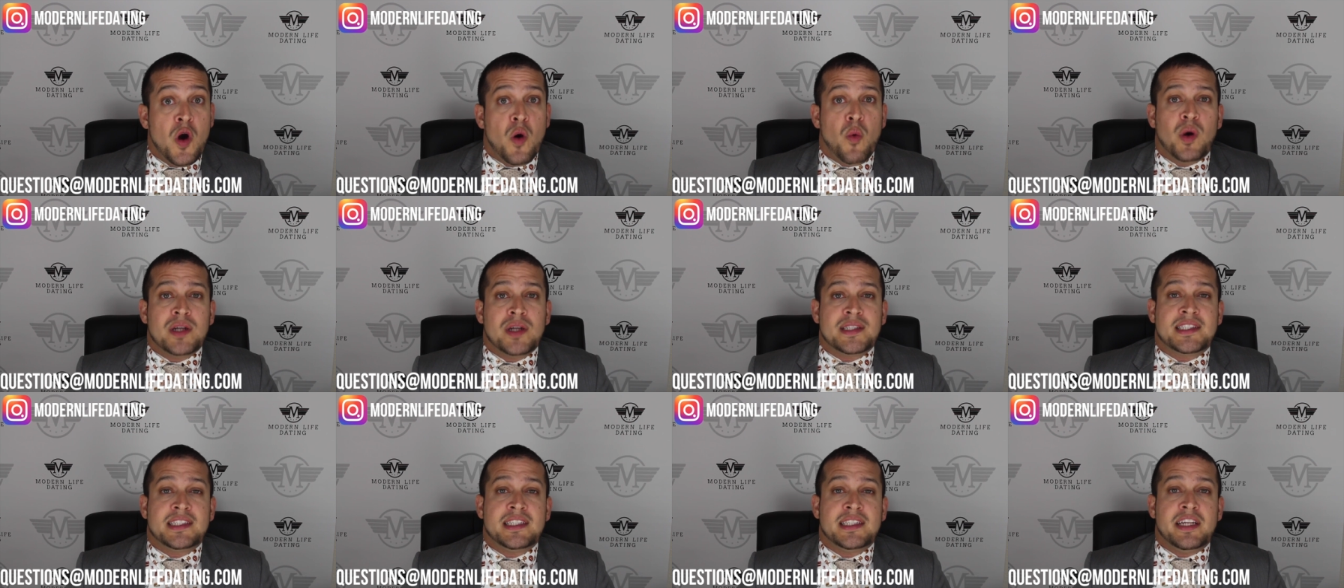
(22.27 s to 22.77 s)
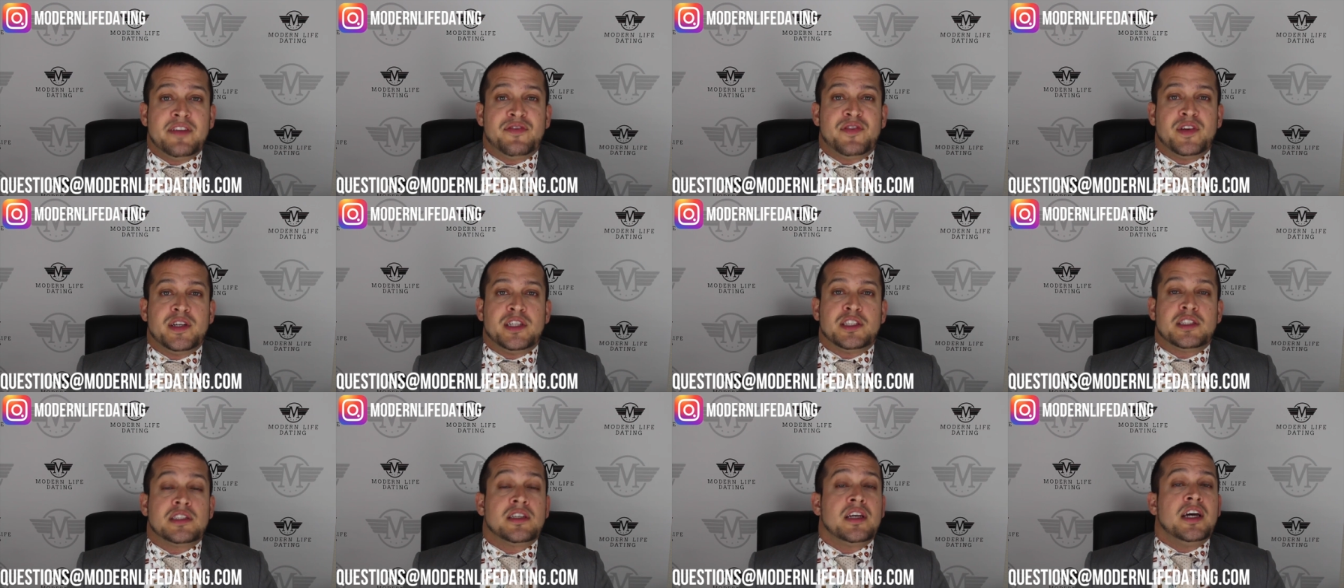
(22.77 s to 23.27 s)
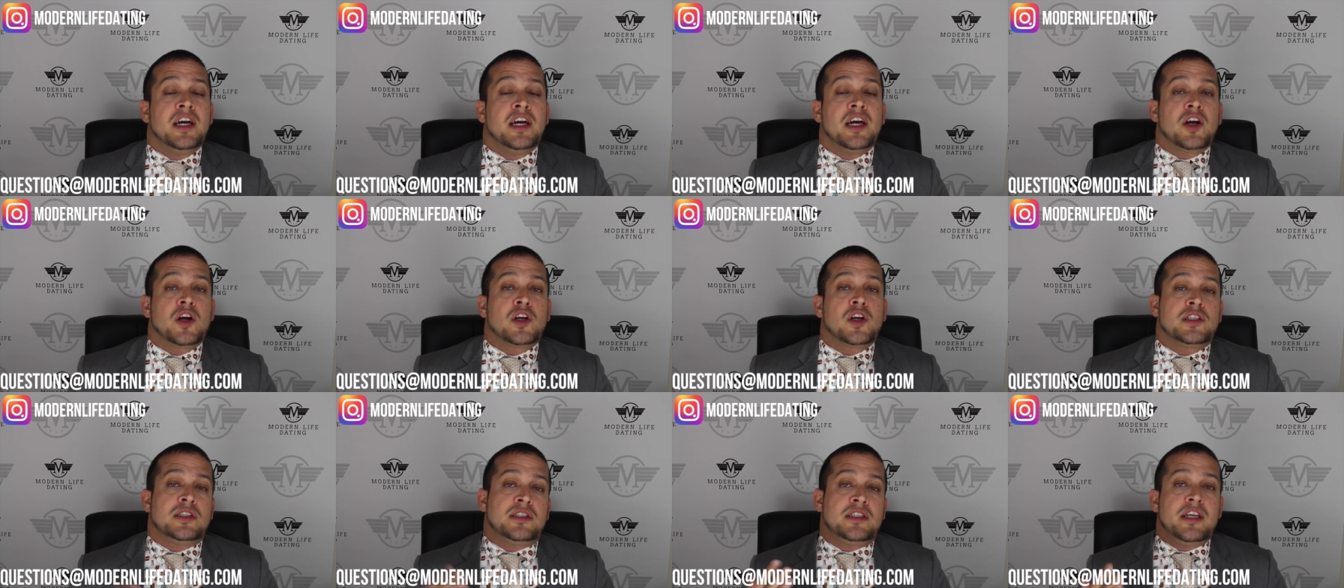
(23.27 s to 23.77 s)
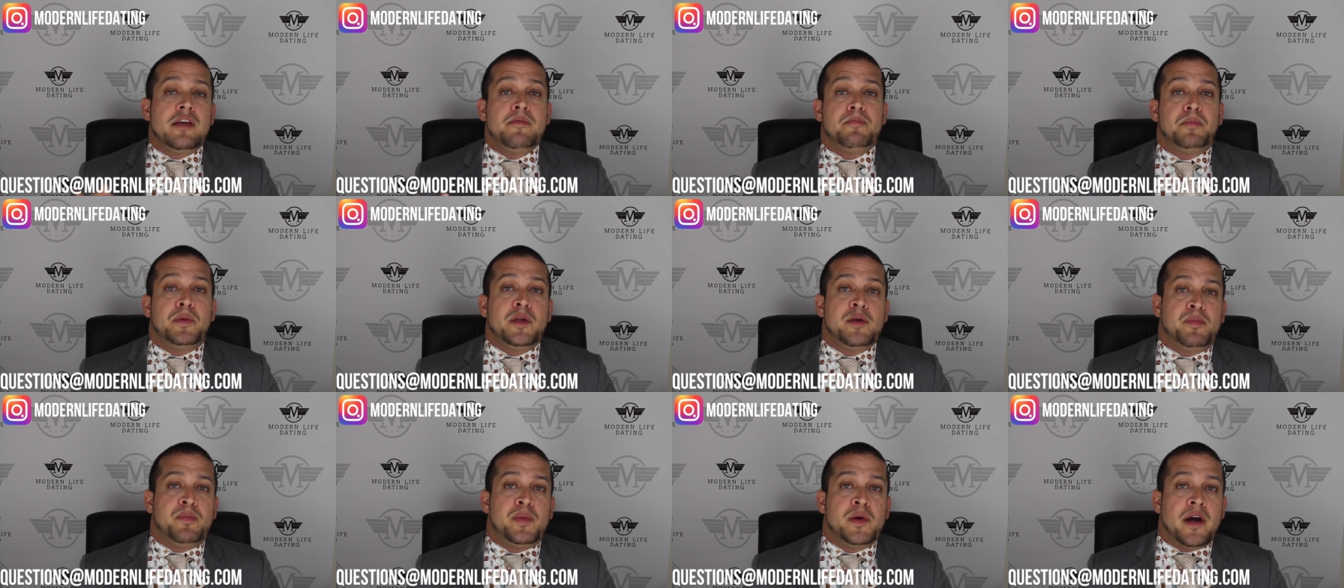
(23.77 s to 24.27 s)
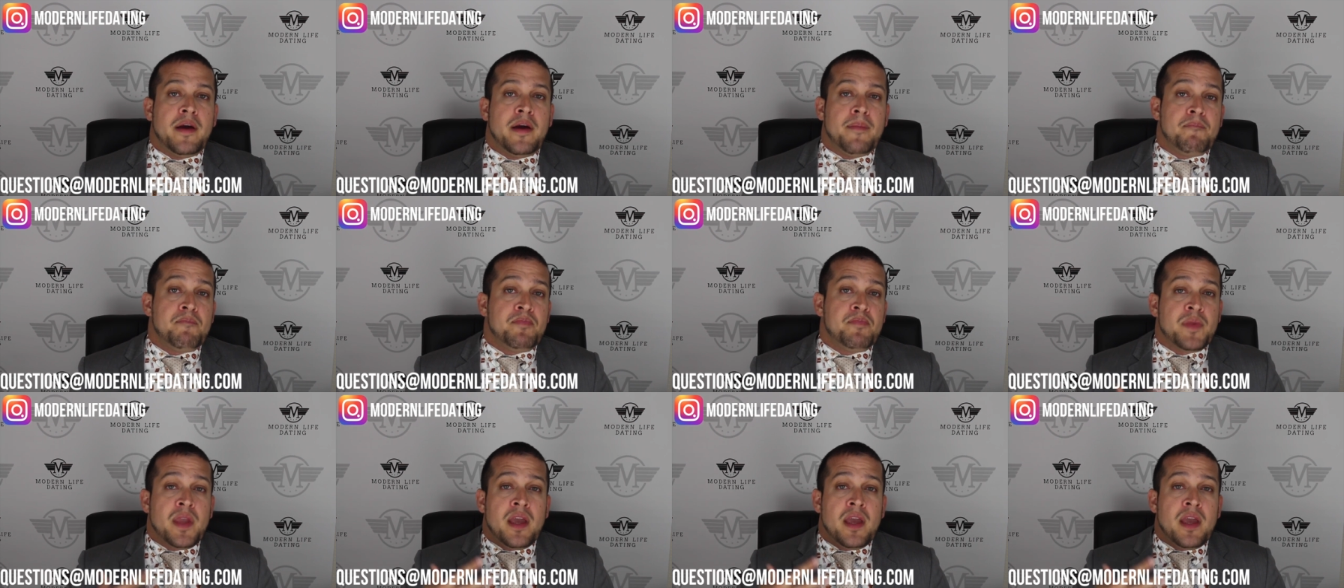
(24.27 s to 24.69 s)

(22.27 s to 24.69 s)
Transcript: What's the difference? Simply put,